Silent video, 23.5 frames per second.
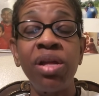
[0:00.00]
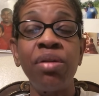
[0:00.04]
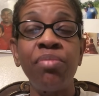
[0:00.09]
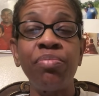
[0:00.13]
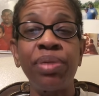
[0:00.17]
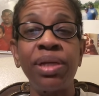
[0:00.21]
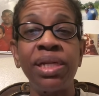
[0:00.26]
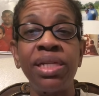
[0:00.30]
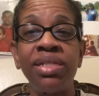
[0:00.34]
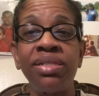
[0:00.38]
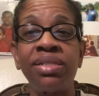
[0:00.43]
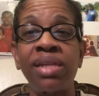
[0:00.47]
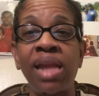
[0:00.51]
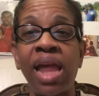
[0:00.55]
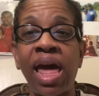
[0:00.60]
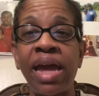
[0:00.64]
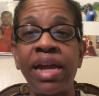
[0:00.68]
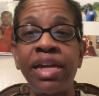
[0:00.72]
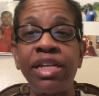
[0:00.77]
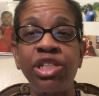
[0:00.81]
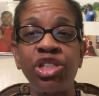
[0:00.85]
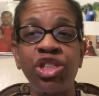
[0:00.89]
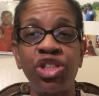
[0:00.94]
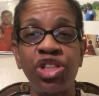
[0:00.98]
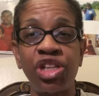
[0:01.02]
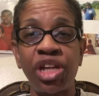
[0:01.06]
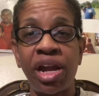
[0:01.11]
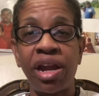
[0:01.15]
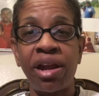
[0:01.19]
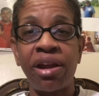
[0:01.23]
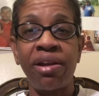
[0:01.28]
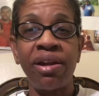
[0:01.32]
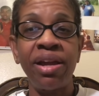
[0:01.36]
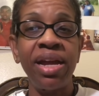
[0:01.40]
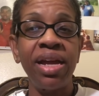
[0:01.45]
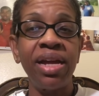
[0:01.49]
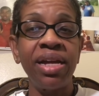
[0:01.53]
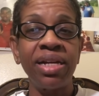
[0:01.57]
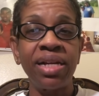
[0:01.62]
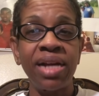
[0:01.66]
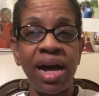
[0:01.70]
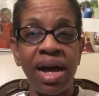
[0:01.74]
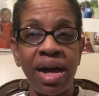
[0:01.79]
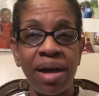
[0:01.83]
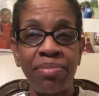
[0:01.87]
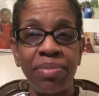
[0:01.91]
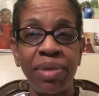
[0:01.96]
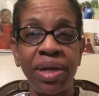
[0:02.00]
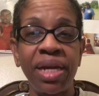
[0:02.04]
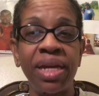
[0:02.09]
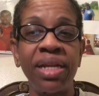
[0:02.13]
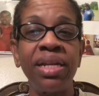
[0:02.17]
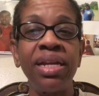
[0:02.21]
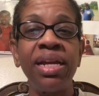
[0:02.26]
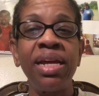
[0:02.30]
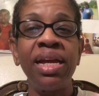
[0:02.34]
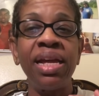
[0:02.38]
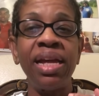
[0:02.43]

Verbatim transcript: please like, share, comment,